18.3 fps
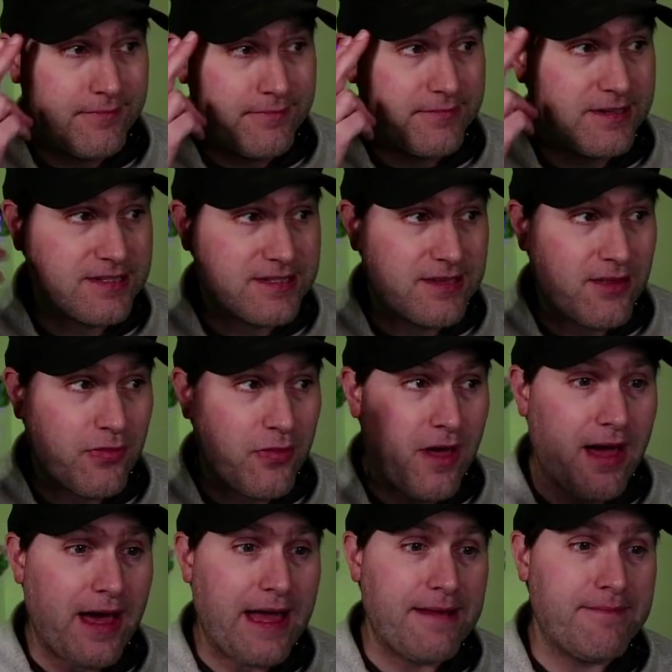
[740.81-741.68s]
Just a
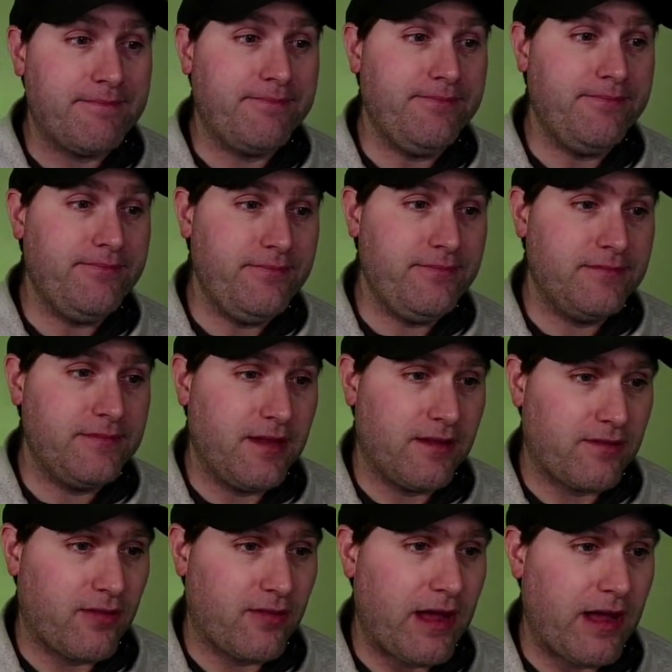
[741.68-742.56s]
thought.
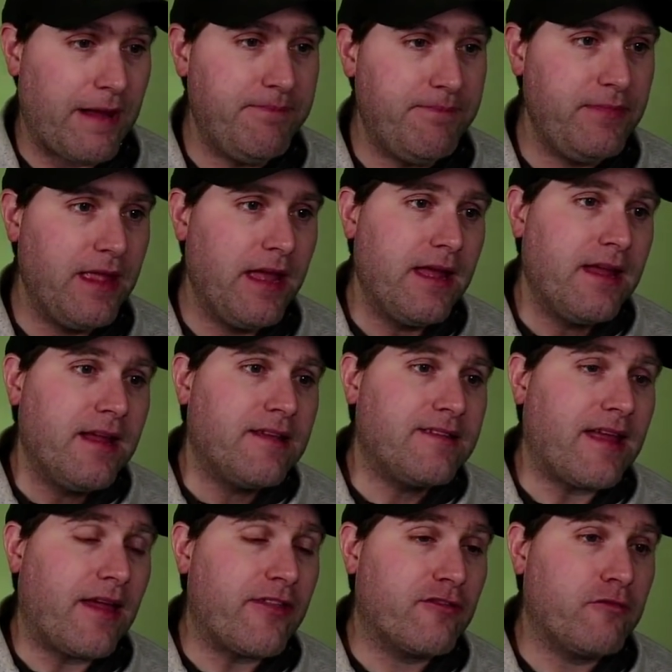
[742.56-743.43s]
Just thought.
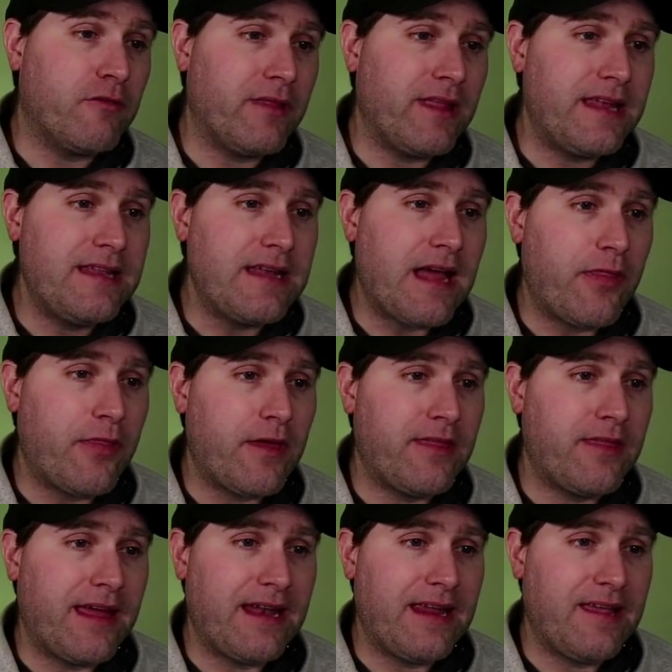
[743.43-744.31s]
So there's really
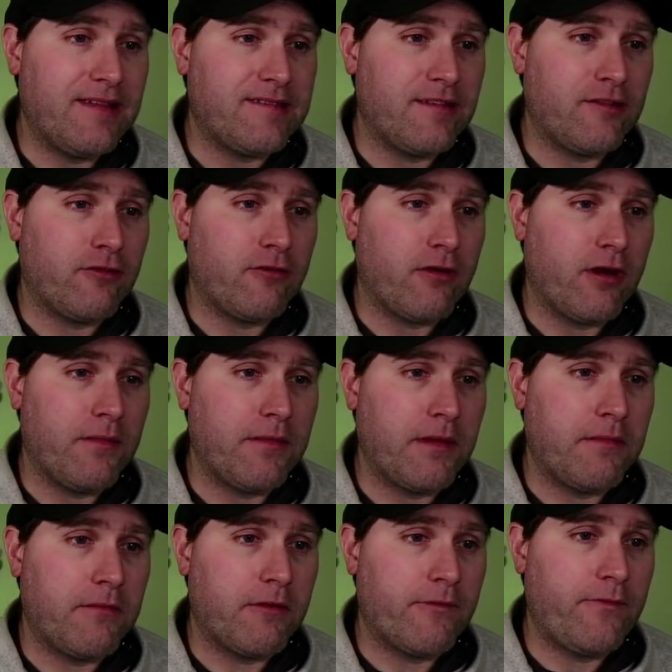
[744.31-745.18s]
nothing that isn't
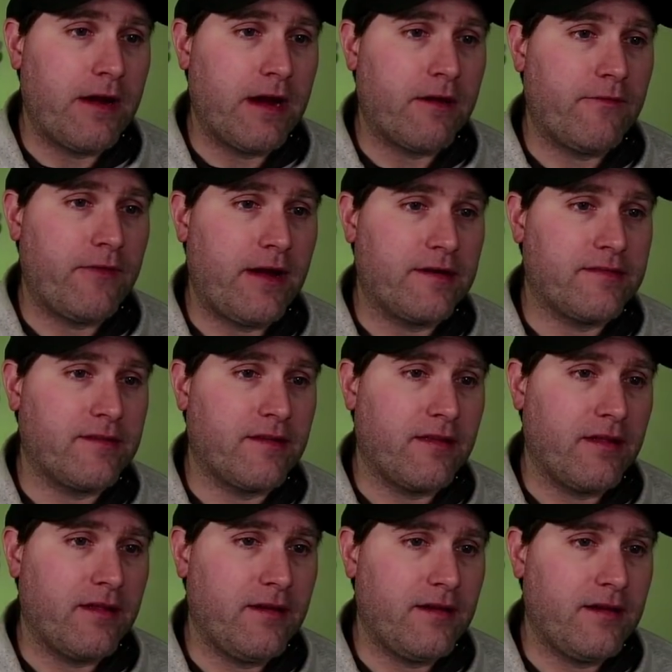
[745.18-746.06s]
Chromium or Firefox
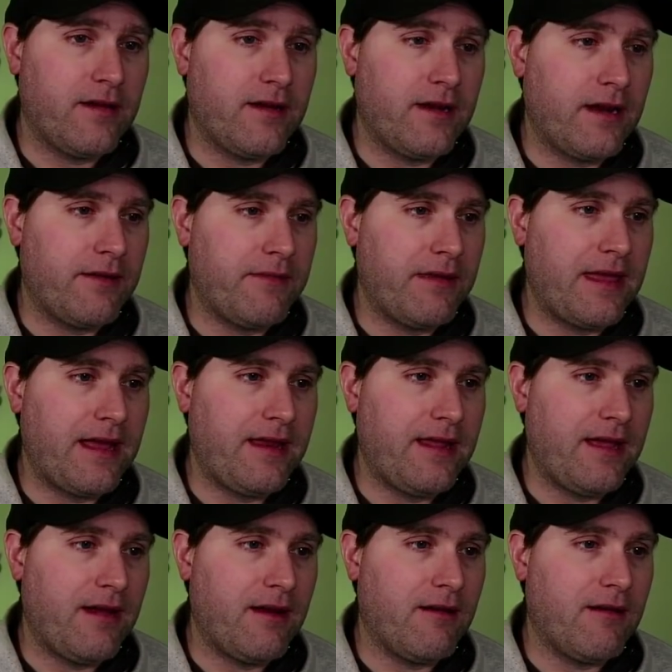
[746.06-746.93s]
under the hood. How do we get
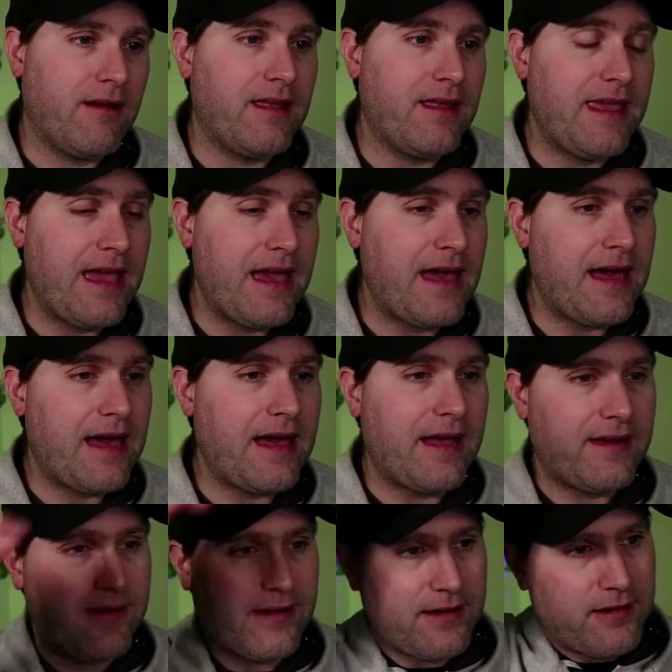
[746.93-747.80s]
here? Yeah,
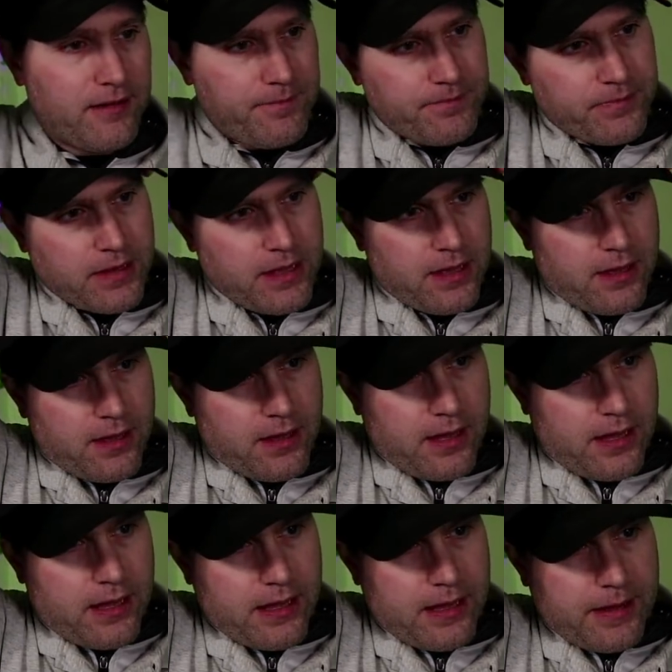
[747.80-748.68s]
I know.
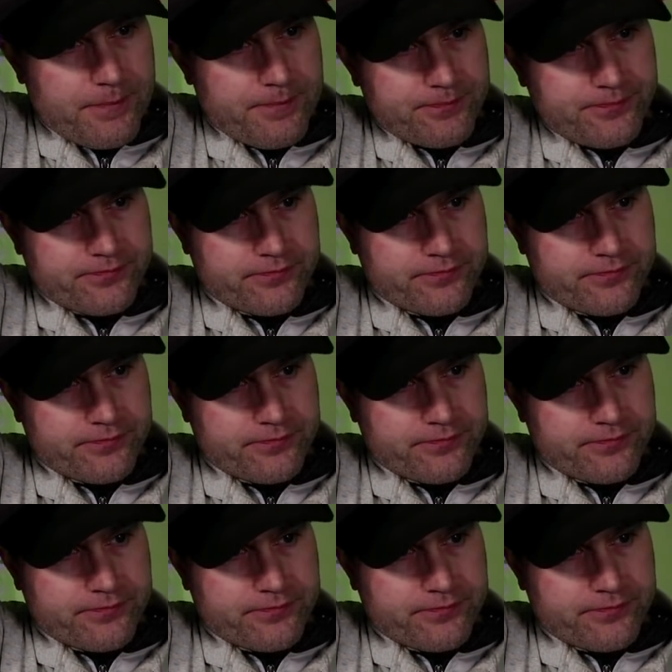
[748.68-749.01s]
Um,